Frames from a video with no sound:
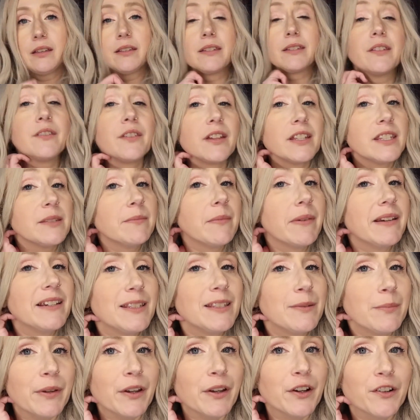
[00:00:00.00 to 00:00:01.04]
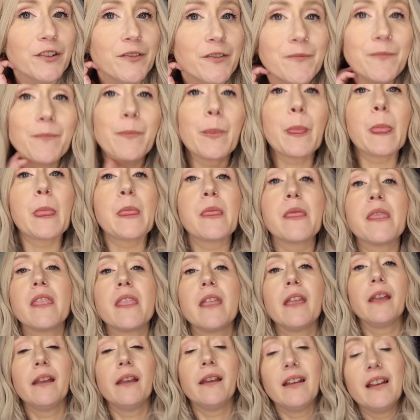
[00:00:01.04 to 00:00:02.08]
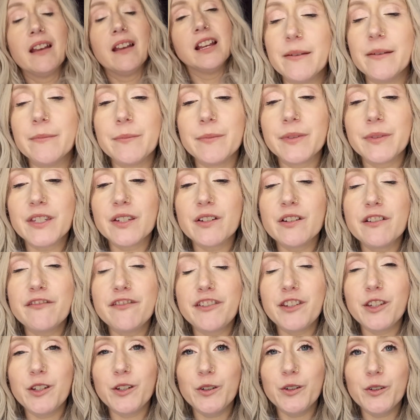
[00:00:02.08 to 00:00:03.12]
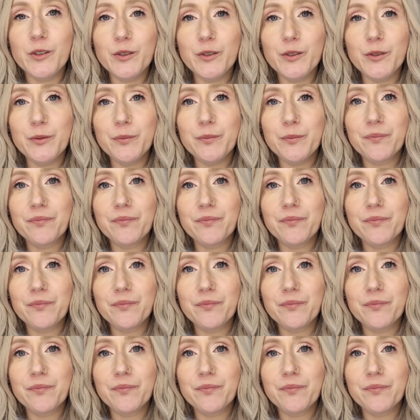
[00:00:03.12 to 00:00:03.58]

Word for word: So that's my spiel. And um, so if you